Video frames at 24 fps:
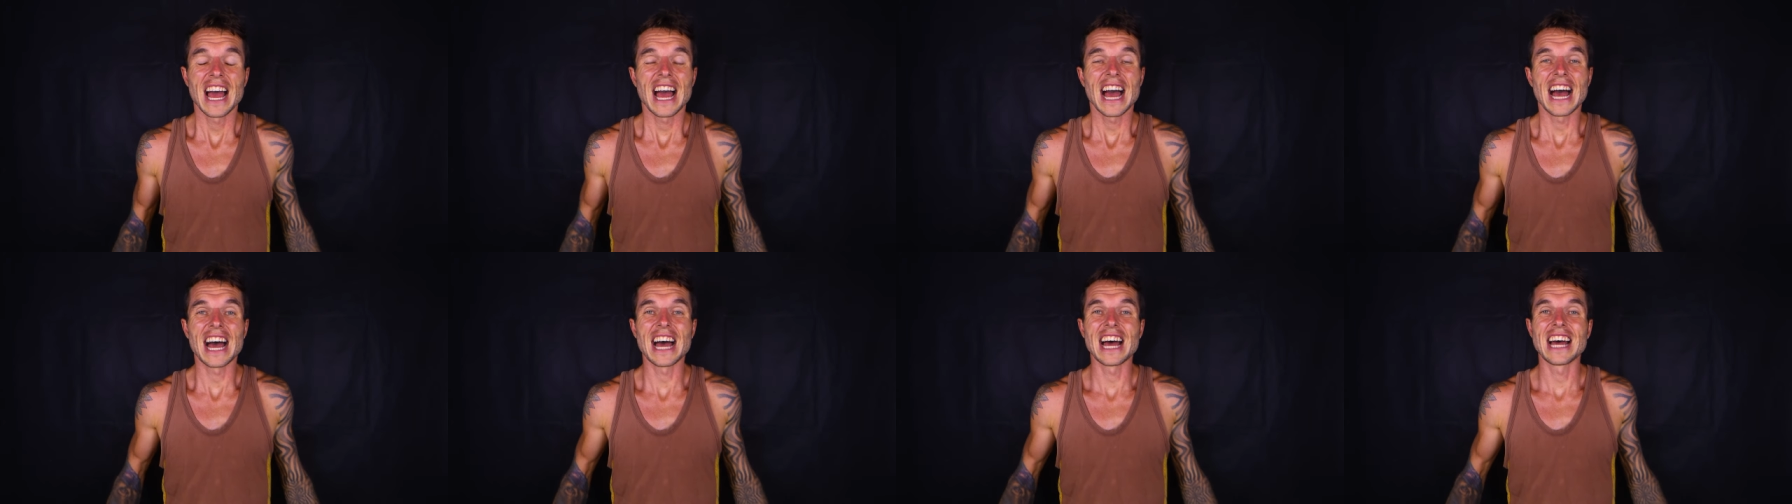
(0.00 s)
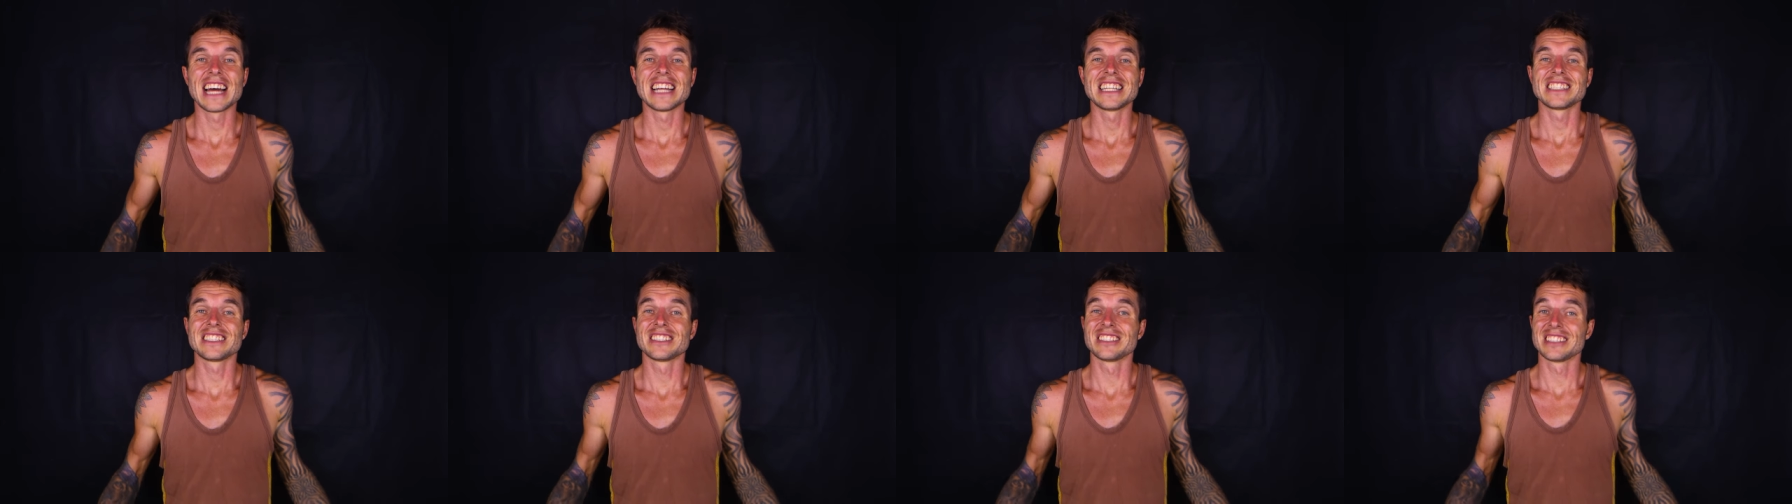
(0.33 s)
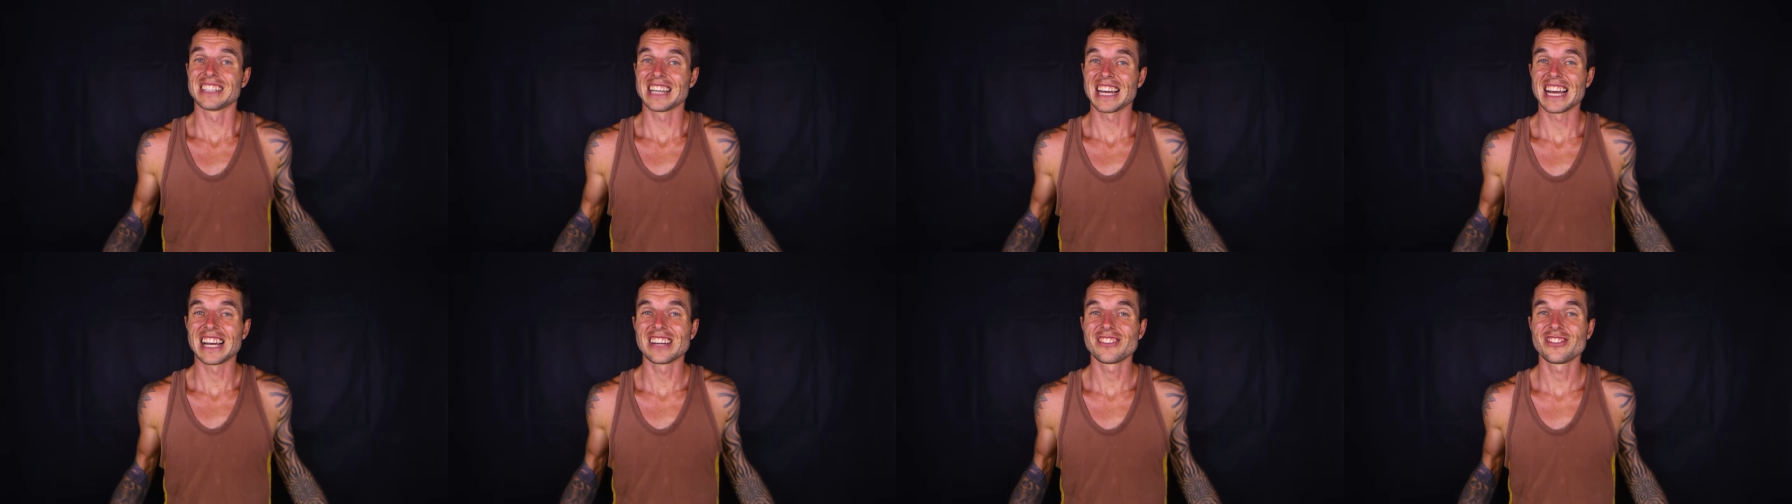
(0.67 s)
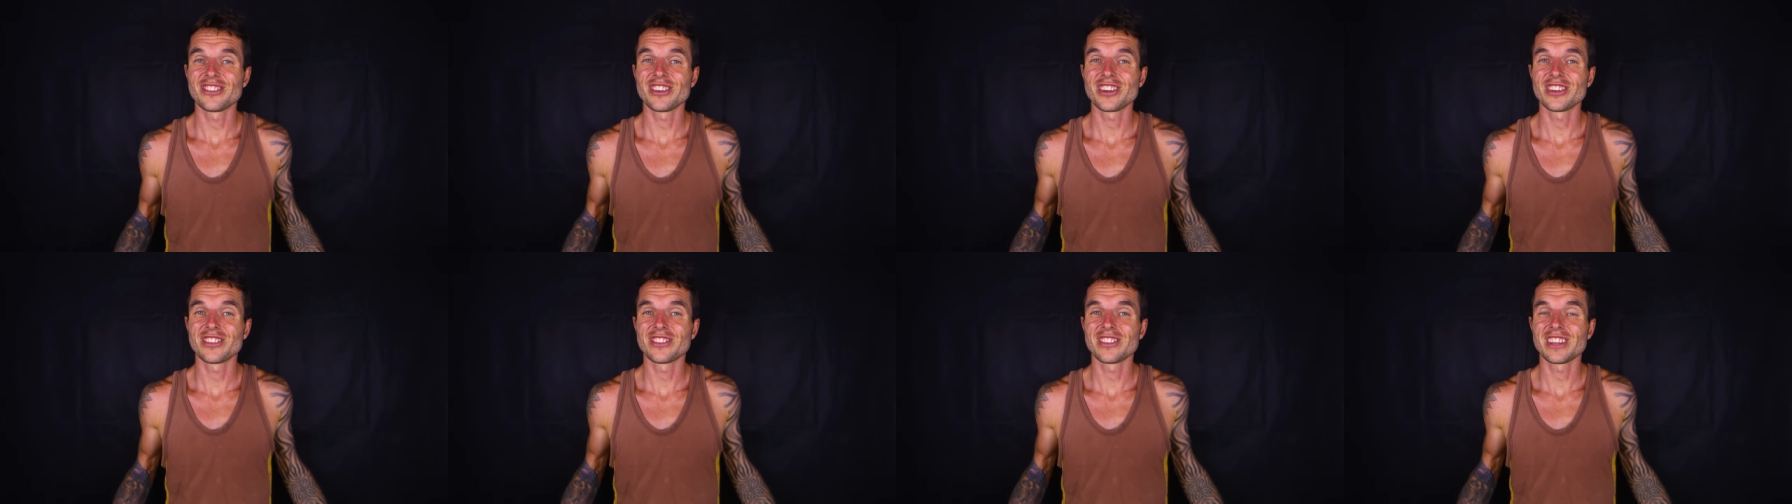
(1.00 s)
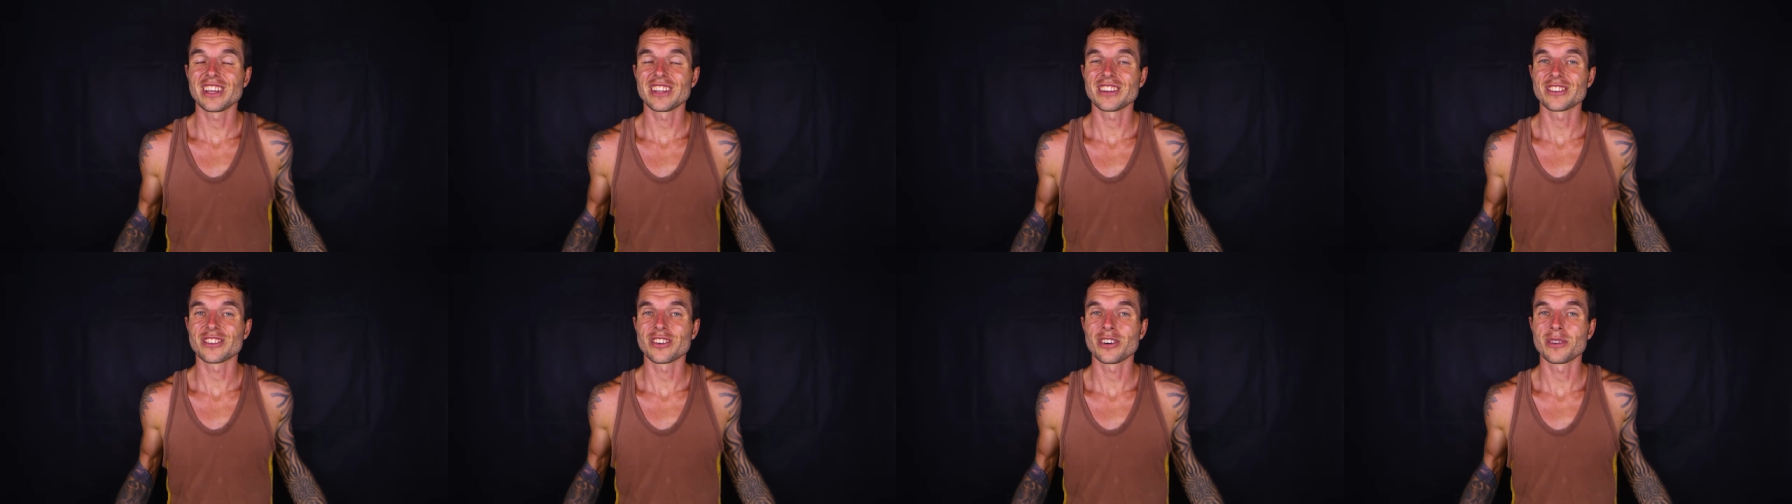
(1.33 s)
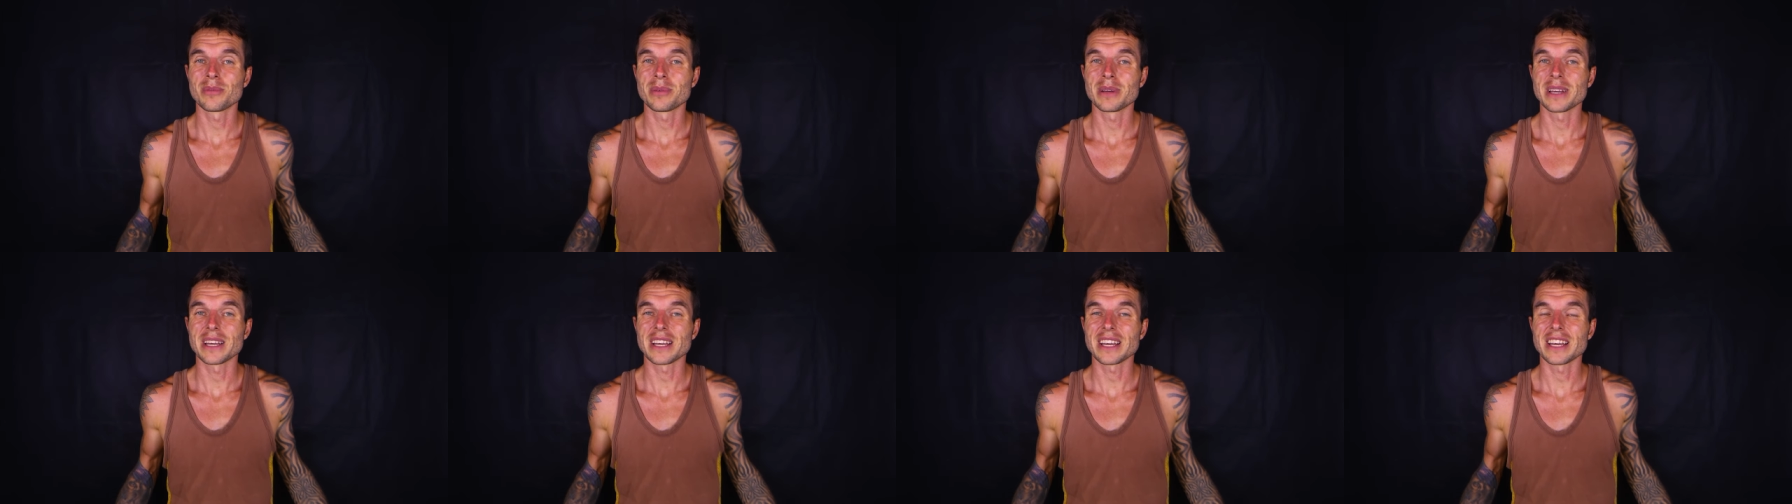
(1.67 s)
and as you can see in the
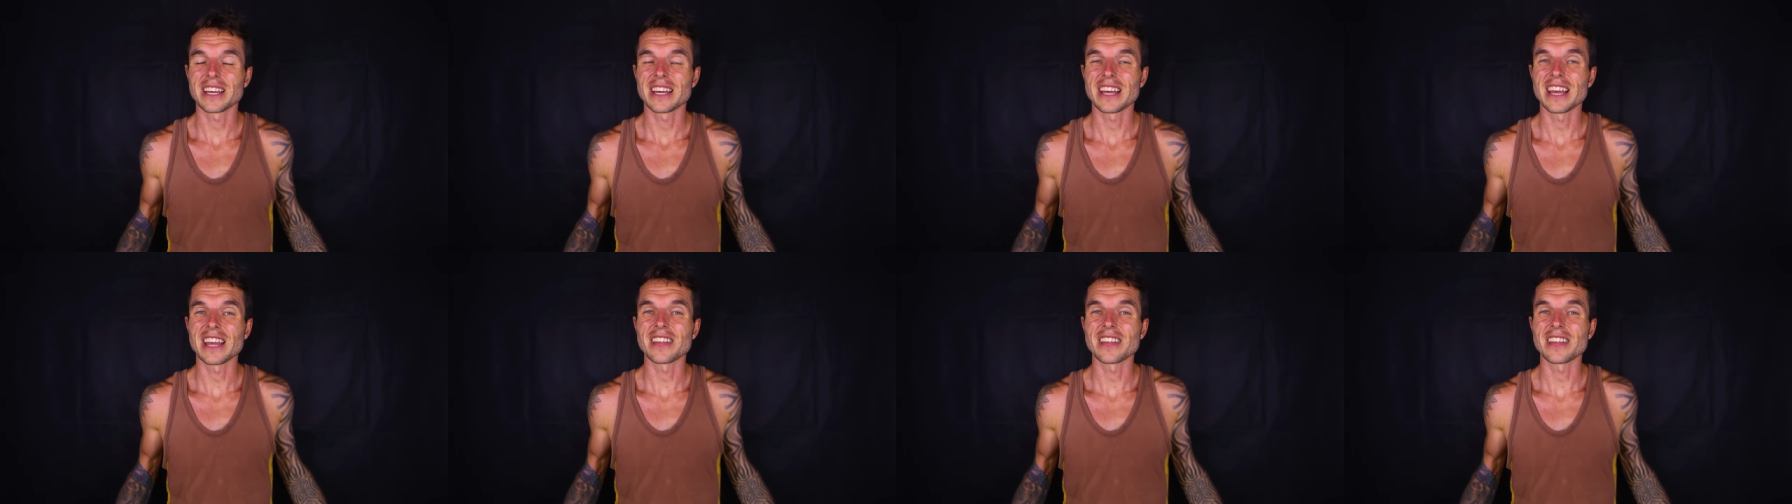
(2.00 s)
topic,